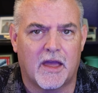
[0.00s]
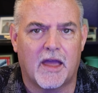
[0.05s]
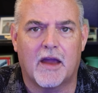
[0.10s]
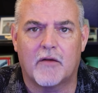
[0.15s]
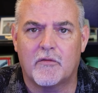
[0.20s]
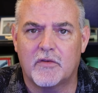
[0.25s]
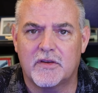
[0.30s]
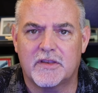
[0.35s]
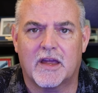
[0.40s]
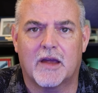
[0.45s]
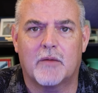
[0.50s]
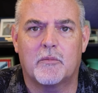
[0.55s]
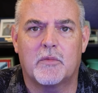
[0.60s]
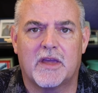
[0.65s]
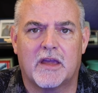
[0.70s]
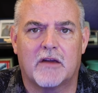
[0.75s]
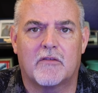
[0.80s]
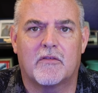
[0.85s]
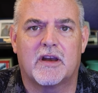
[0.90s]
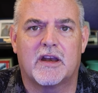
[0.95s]
every time we
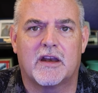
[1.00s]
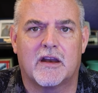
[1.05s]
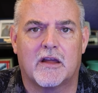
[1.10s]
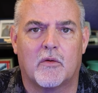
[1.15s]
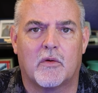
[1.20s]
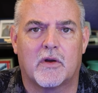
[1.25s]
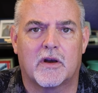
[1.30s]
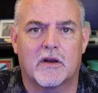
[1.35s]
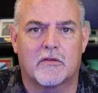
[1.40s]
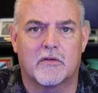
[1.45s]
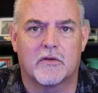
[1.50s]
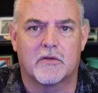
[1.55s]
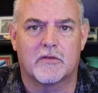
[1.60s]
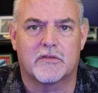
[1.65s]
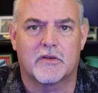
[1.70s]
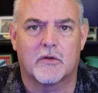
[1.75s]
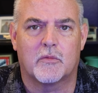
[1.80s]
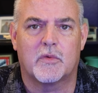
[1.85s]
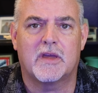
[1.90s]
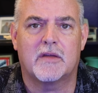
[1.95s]
get ready to go on a cruise
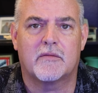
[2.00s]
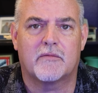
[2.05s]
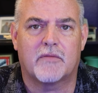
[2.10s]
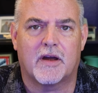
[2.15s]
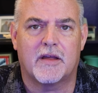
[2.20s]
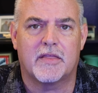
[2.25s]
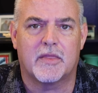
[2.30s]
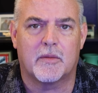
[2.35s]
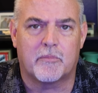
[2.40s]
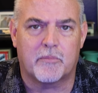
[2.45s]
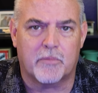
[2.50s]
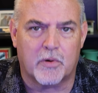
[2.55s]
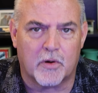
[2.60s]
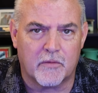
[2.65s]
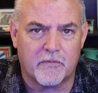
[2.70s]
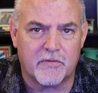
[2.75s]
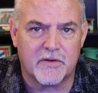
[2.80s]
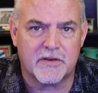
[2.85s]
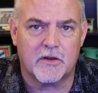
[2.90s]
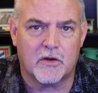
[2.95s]
so we can find the
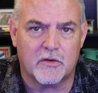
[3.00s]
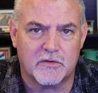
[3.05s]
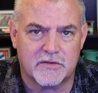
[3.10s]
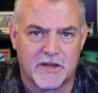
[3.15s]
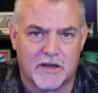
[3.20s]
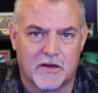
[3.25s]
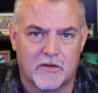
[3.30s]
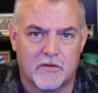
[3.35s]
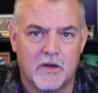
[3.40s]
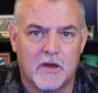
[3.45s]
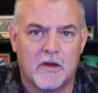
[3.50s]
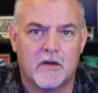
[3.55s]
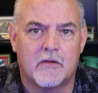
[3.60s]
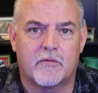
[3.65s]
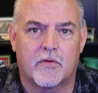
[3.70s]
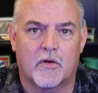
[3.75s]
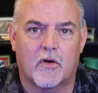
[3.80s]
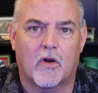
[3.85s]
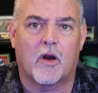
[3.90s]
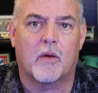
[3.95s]
perfect hotel
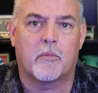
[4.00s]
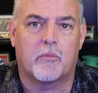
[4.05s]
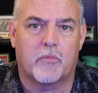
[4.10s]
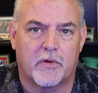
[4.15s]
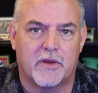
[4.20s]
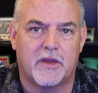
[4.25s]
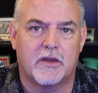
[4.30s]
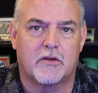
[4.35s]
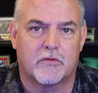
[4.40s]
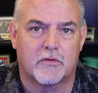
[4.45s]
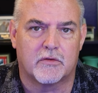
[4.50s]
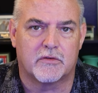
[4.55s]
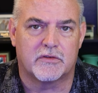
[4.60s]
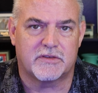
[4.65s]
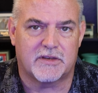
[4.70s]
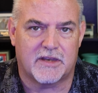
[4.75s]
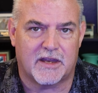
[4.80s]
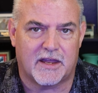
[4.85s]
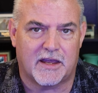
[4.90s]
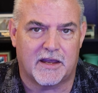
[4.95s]
for our pre-cruise
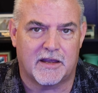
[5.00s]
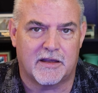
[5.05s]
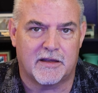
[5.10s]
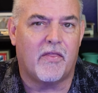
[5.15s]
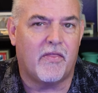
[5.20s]
stay.